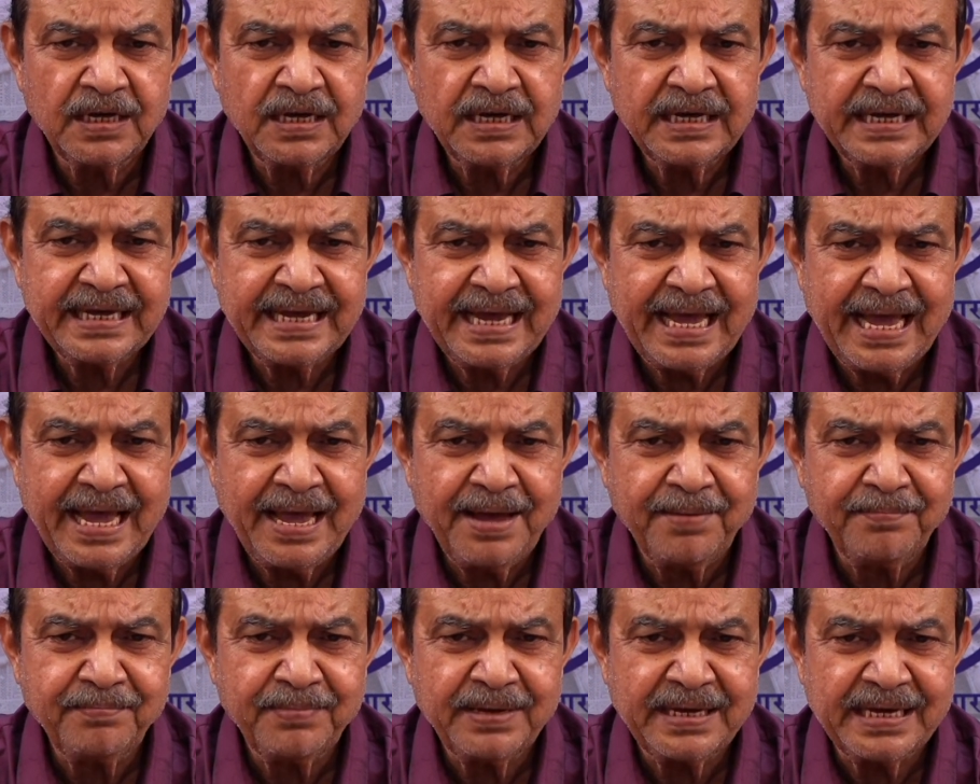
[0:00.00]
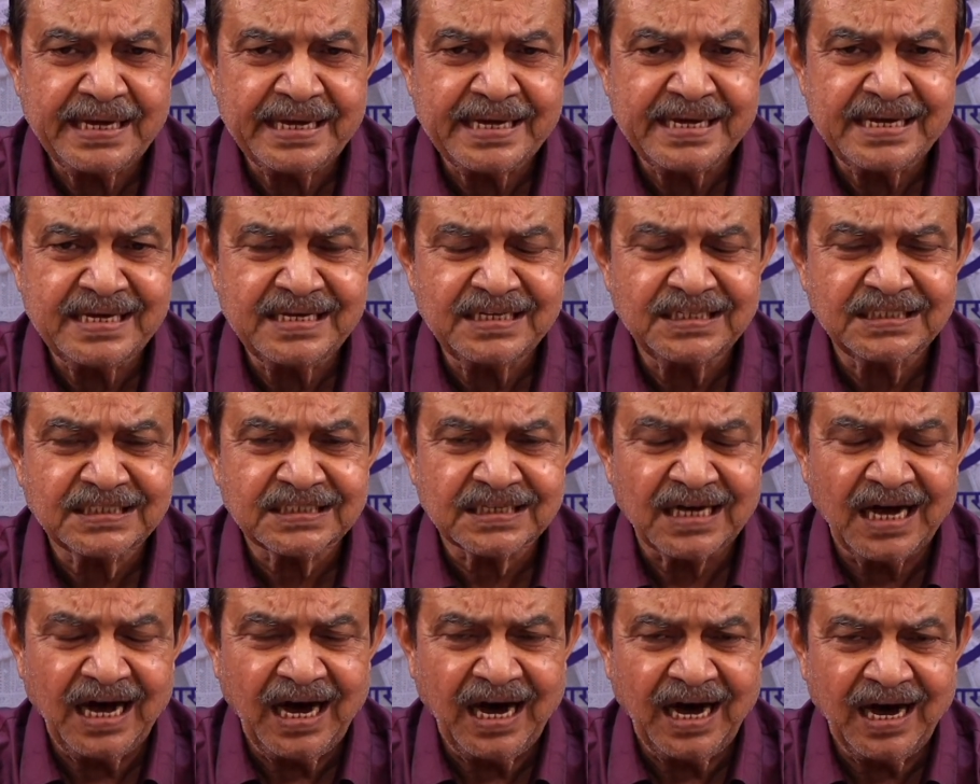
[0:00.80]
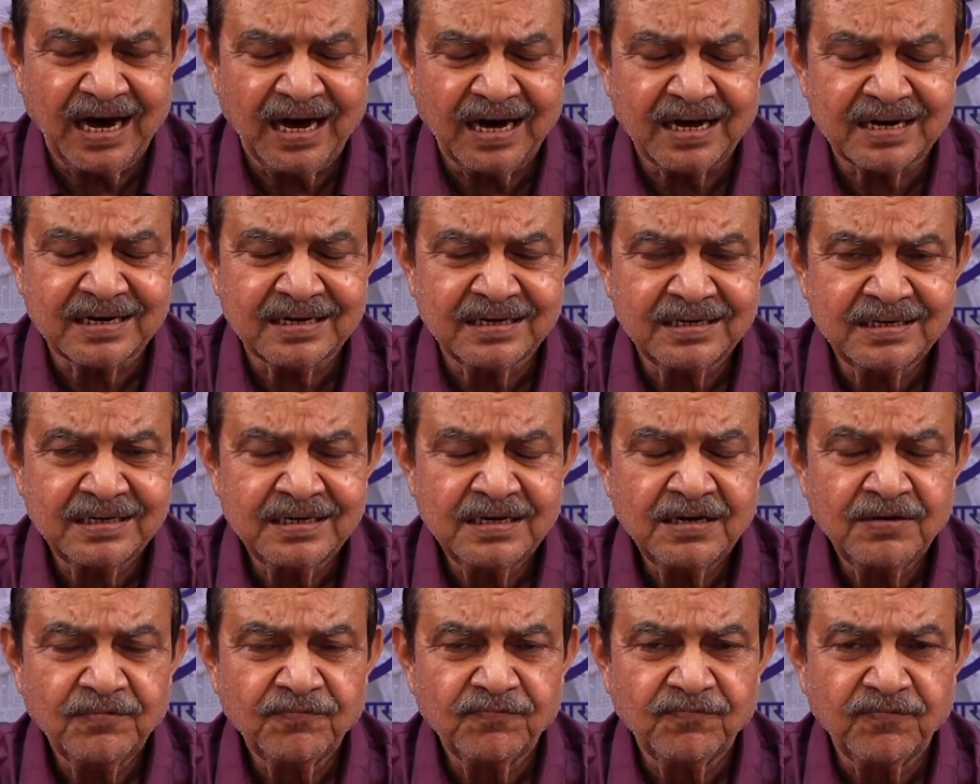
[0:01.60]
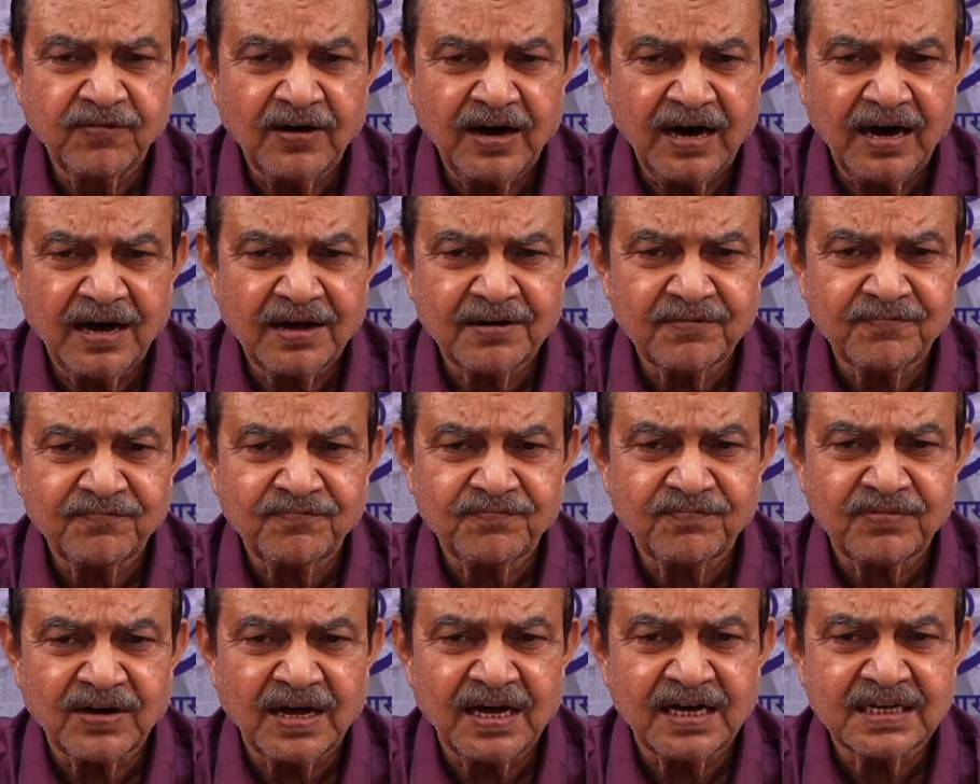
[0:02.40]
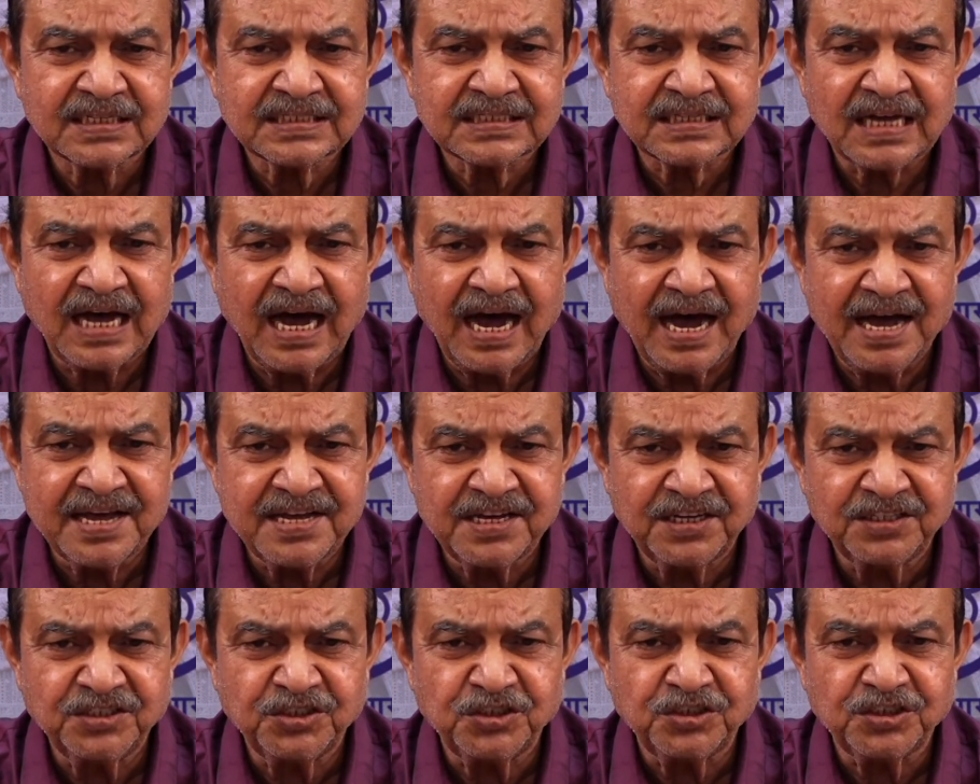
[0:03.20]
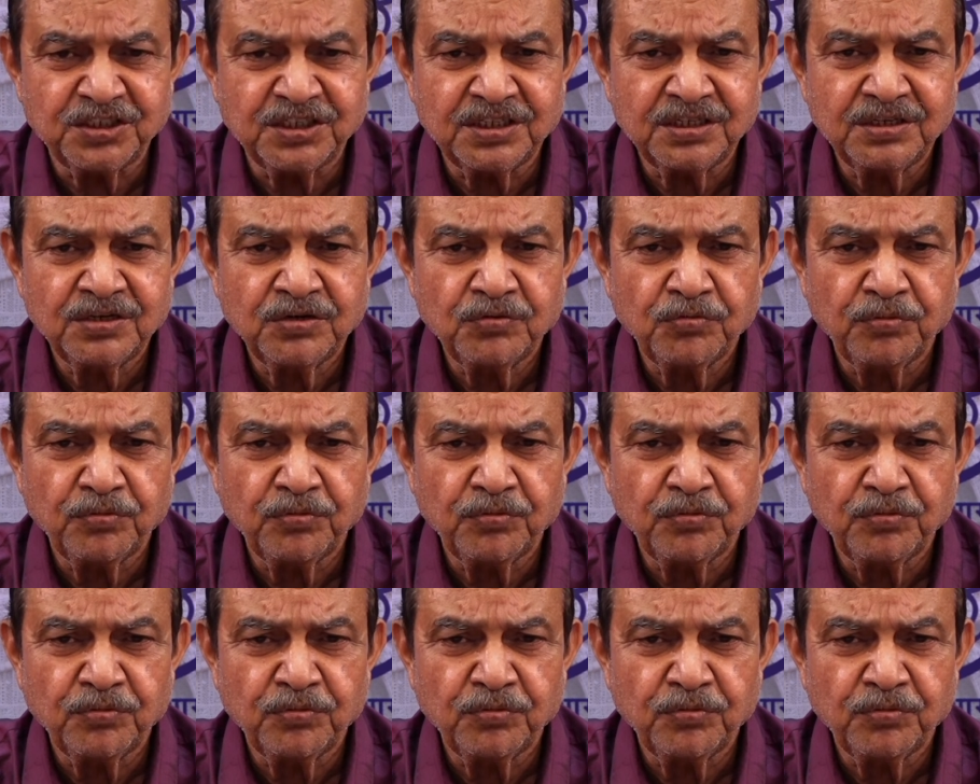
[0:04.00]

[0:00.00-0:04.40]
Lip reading: am, is, are, verb plus ing,